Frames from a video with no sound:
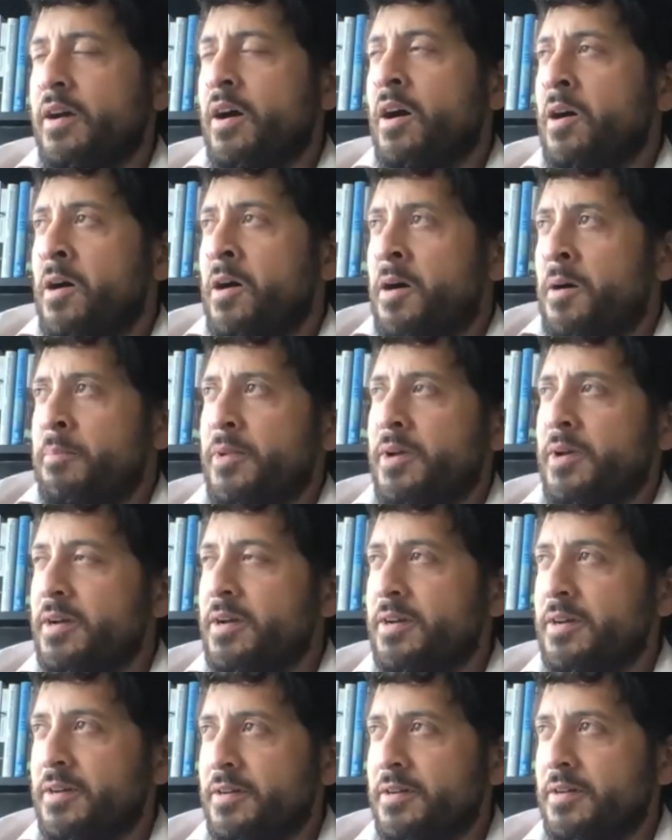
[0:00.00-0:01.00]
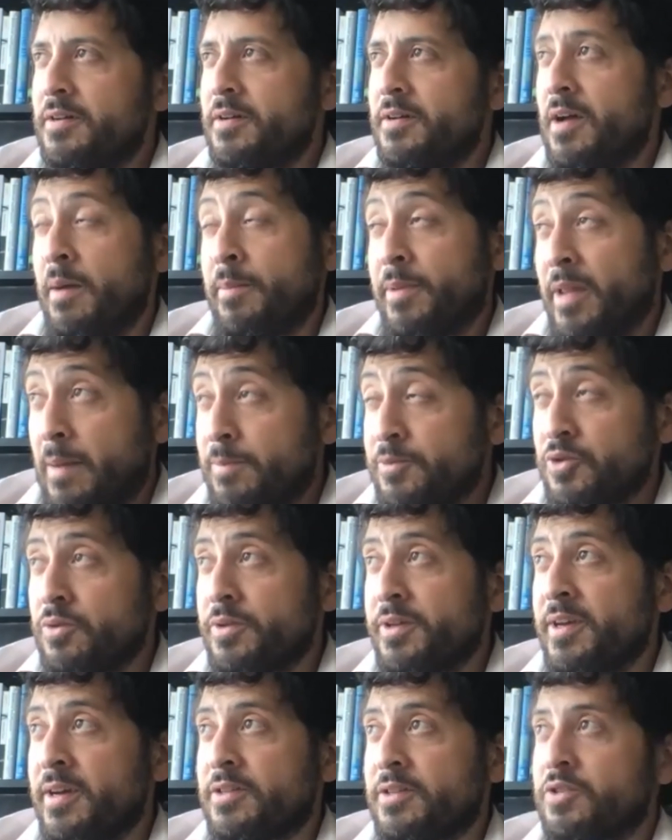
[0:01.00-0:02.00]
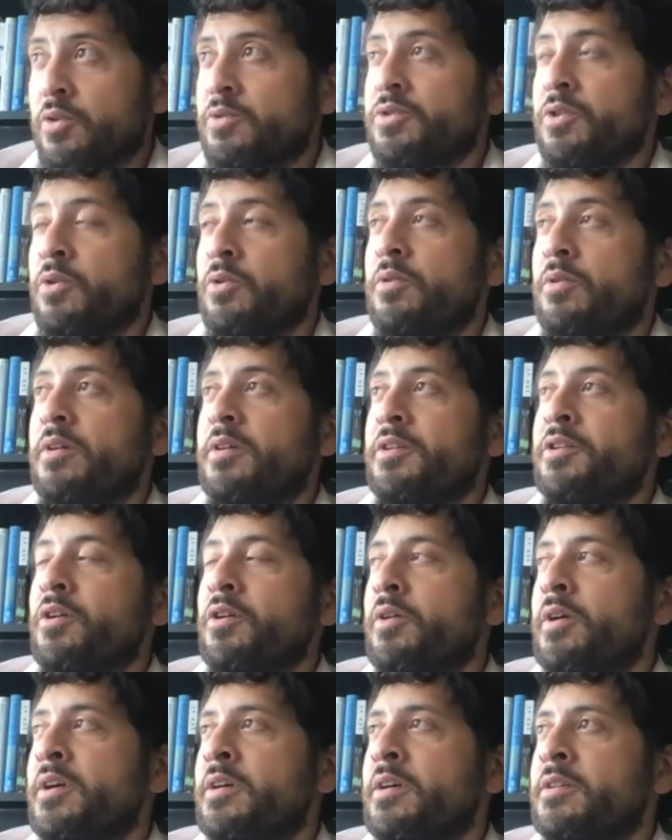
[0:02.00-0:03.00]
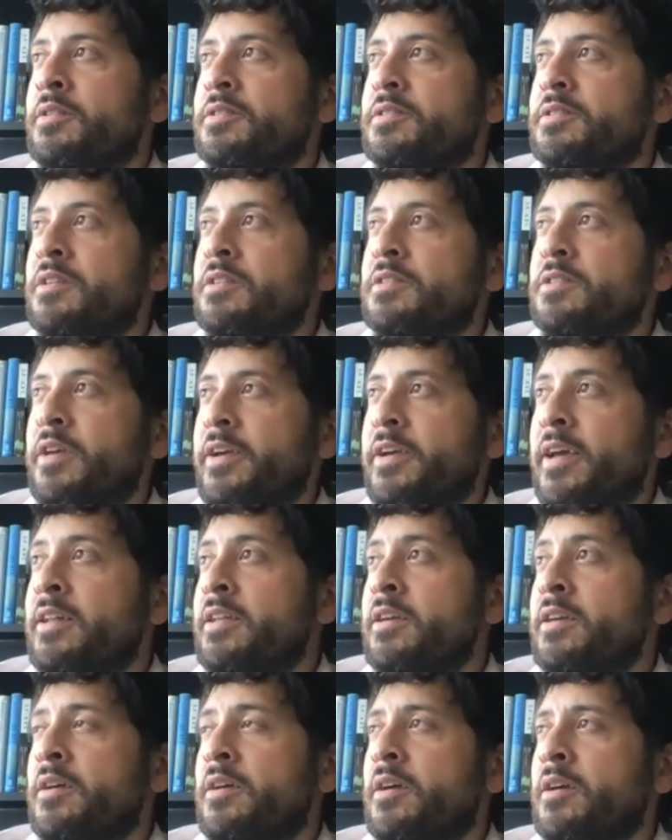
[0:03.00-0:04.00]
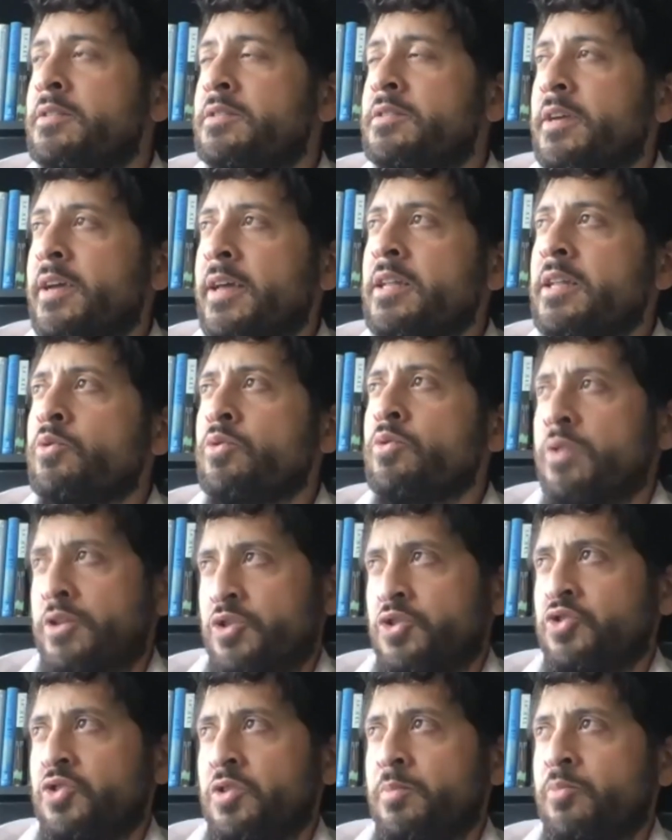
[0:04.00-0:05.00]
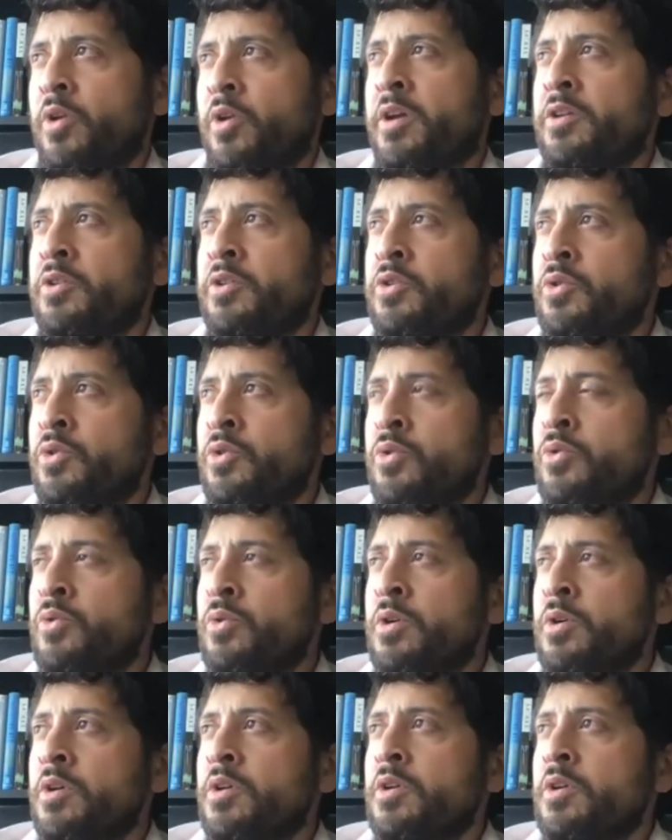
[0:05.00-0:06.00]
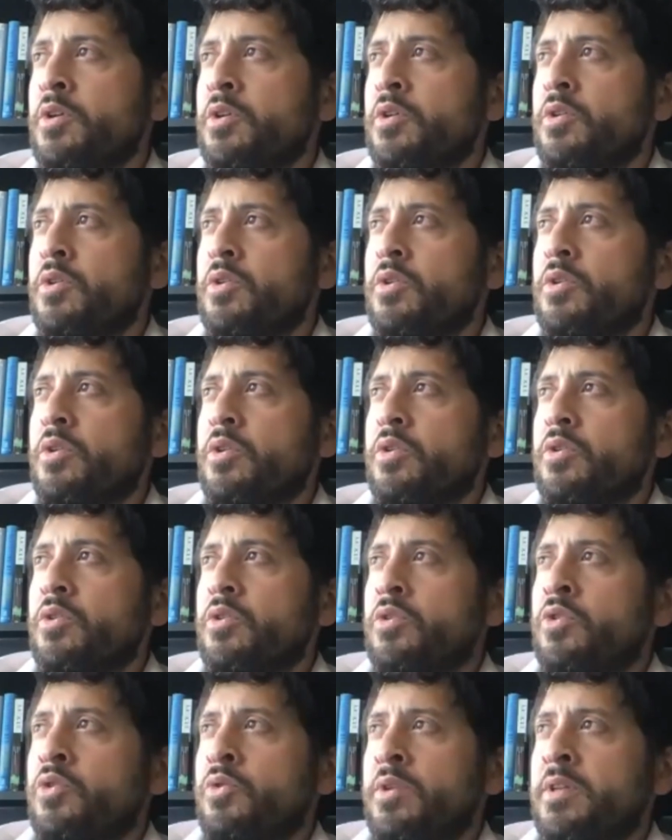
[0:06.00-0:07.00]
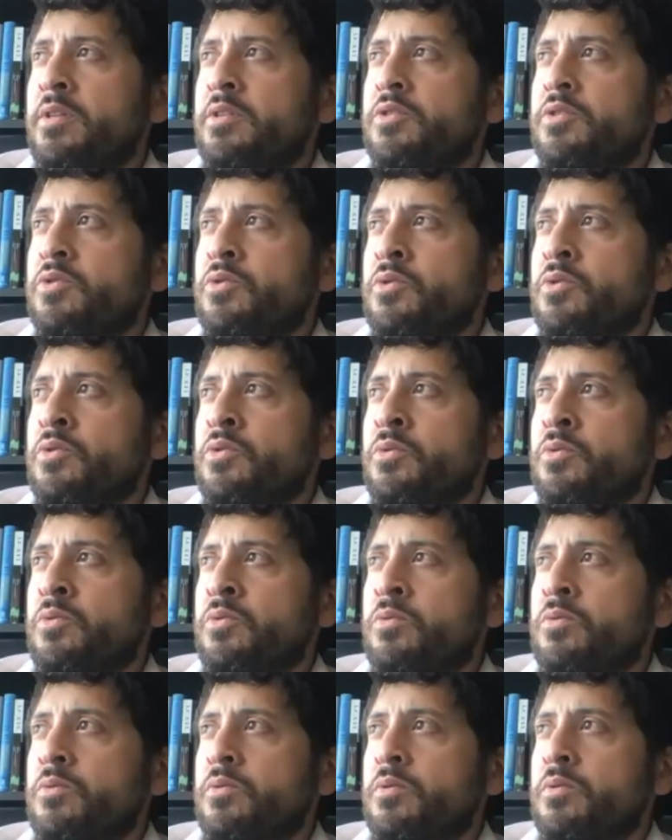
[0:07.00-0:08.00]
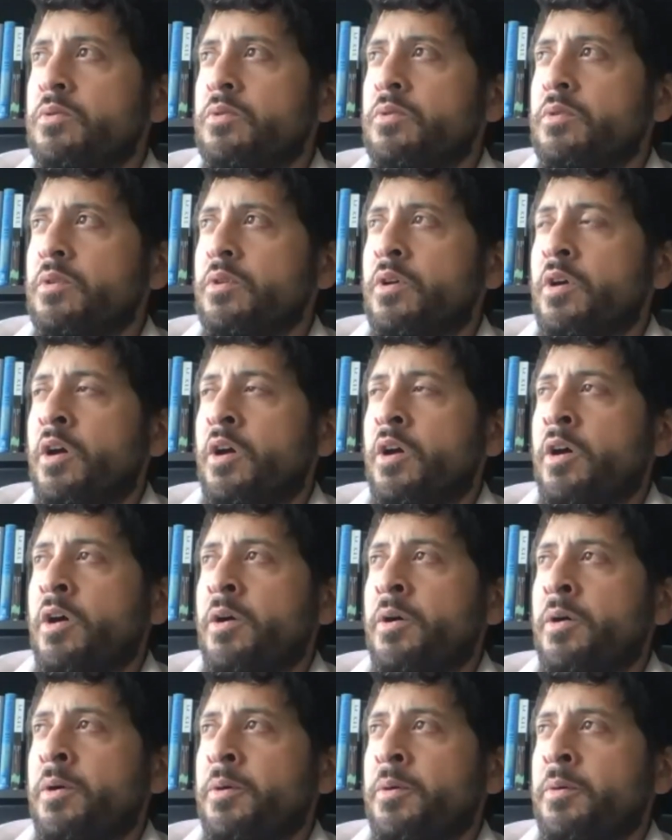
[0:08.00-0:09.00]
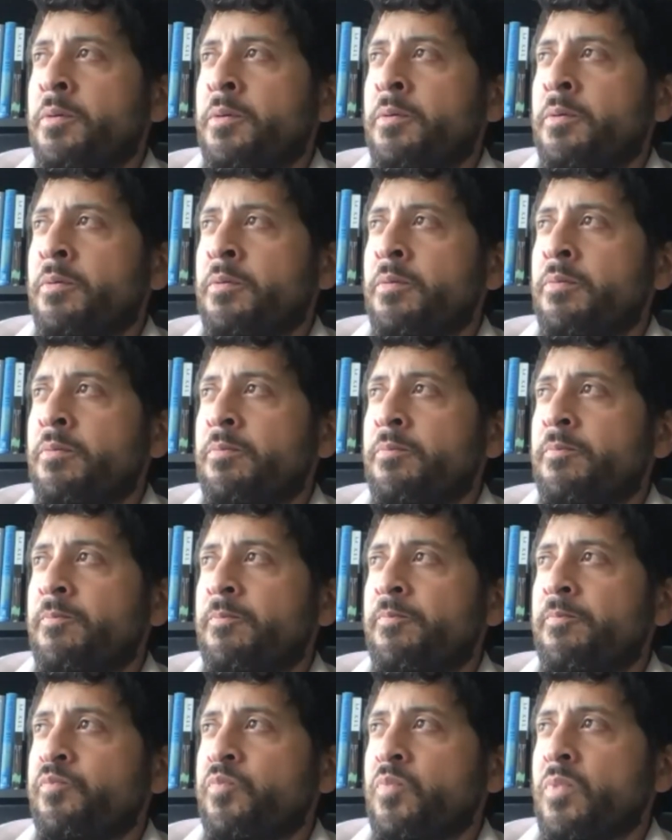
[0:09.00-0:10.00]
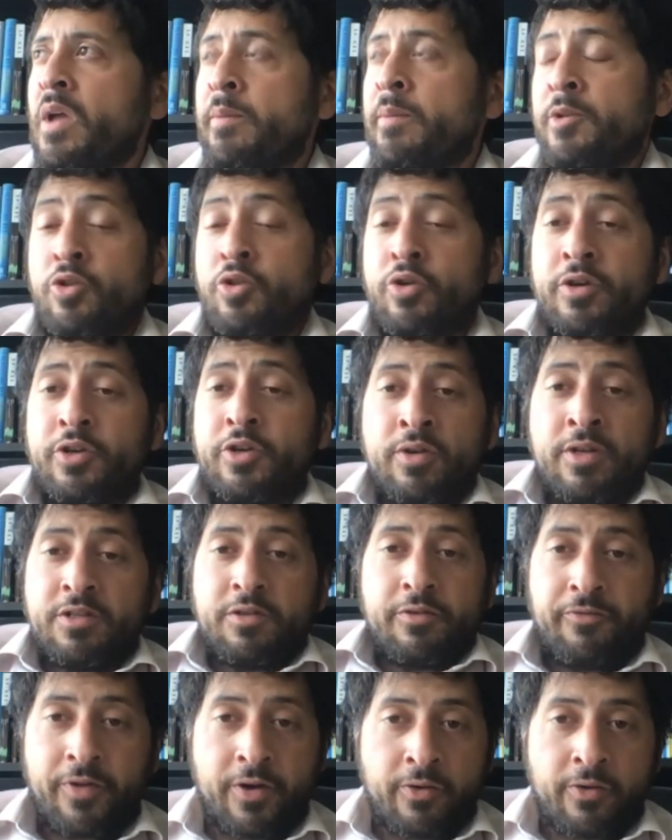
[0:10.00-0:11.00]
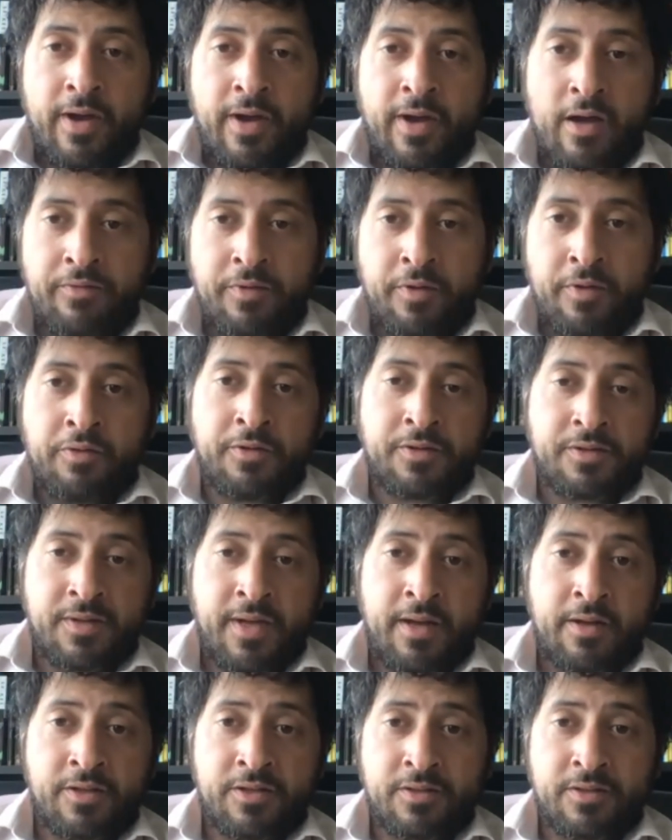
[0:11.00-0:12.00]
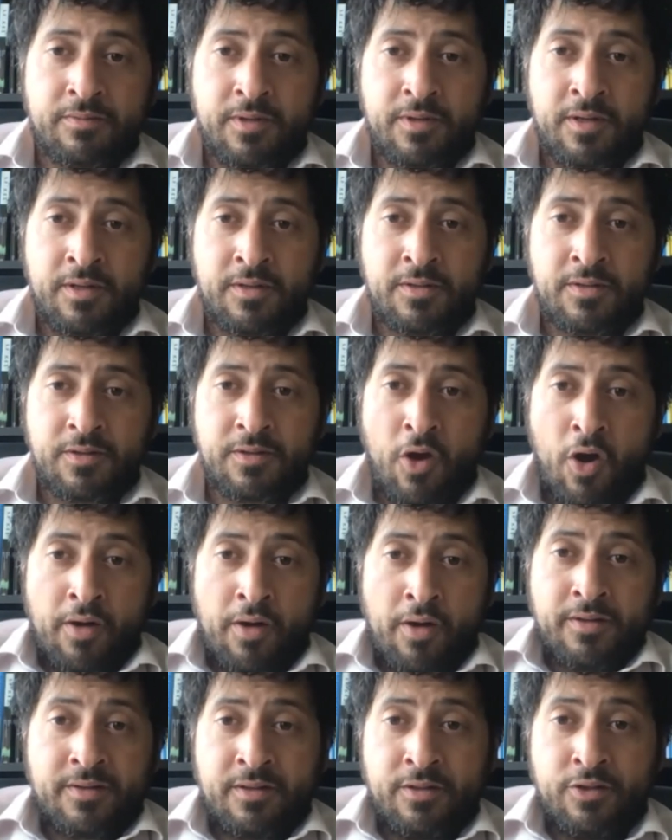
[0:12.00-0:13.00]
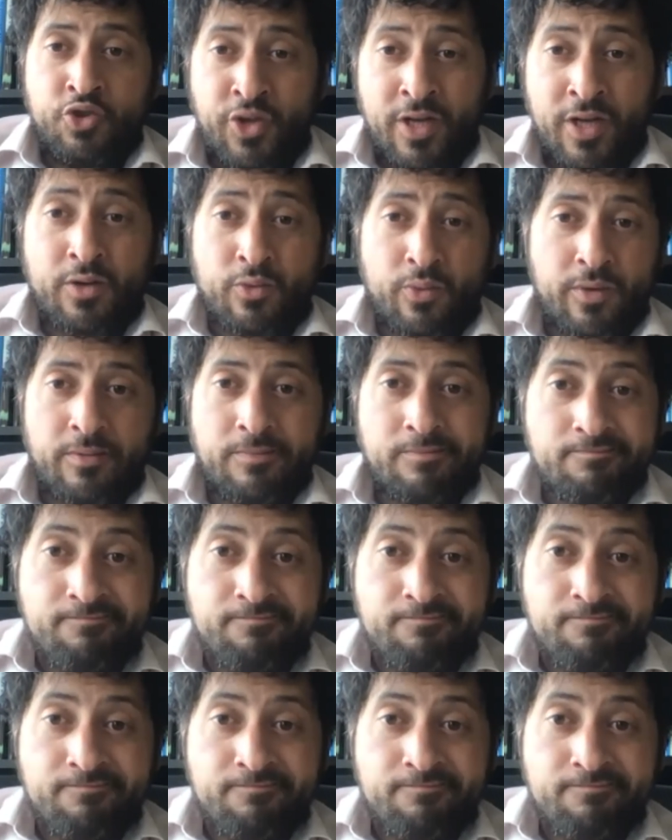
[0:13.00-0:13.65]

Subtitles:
I mean, absolutely. Yeah. So, you know, it's like any relationship, right? You need to, I mean, look, you need to figure out if the other side is honest and genuine,